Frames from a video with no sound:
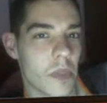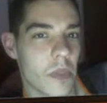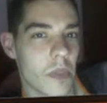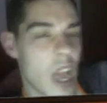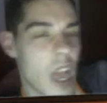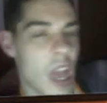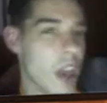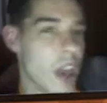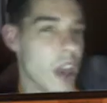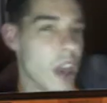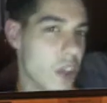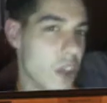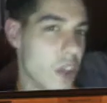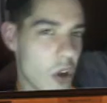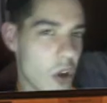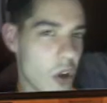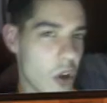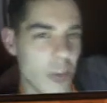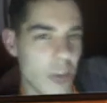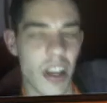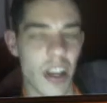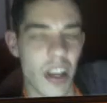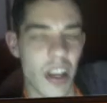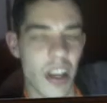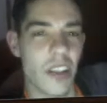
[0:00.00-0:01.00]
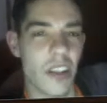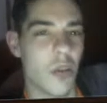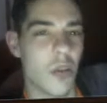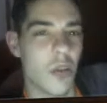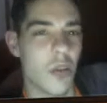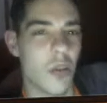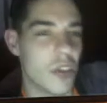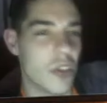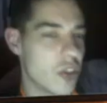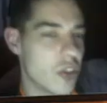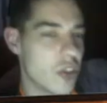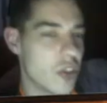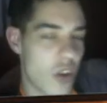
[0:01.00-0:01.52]
The olden days I would have
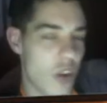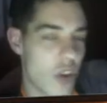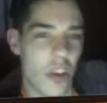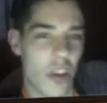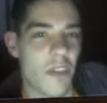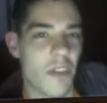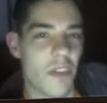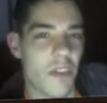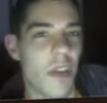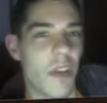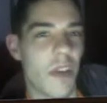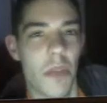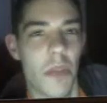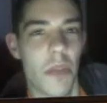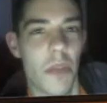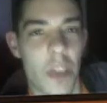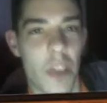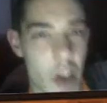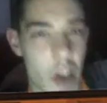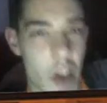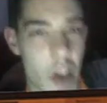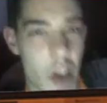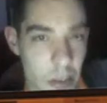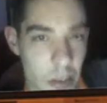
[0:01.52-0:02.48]
just gone and thumped the guy.